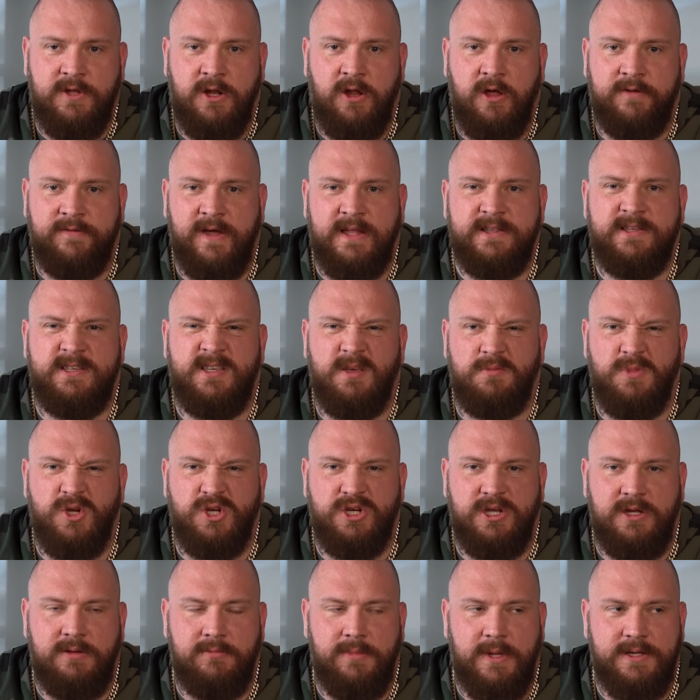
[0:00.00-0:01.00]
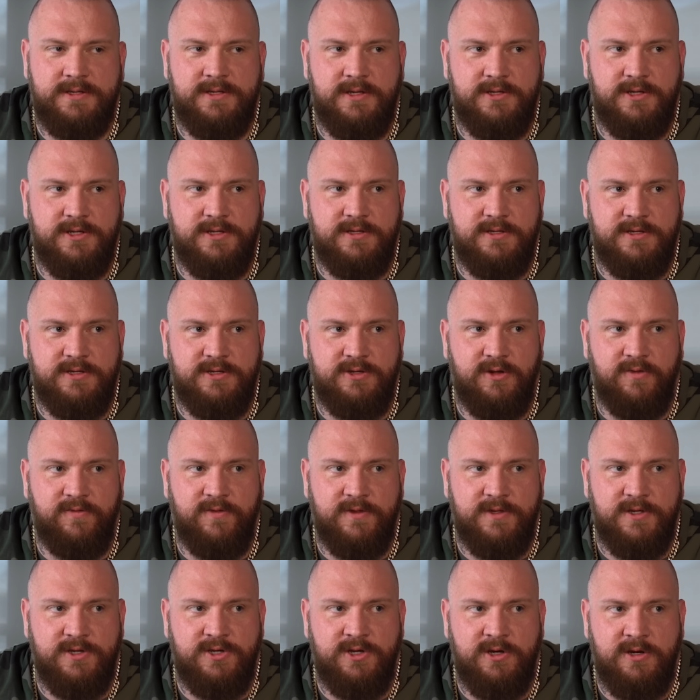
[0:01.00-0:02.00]
a lot of answer machine messages and stuff
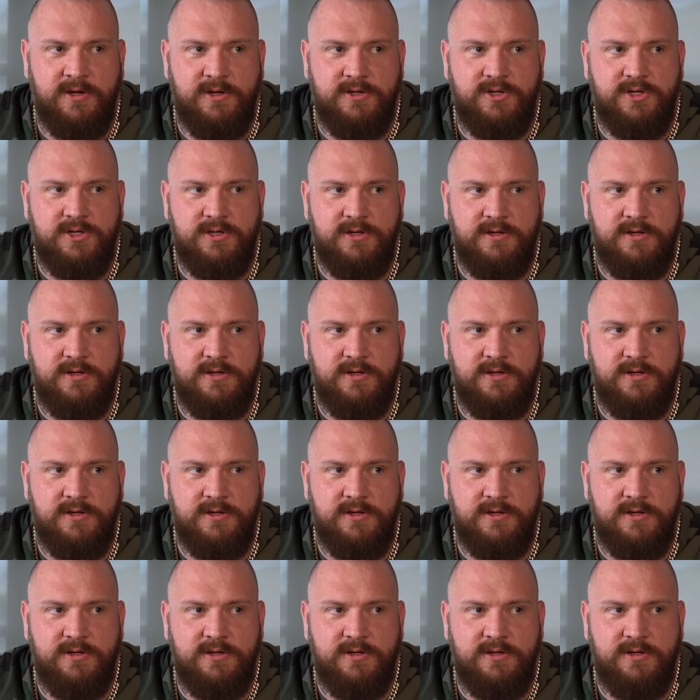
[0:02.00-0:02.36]
in the church.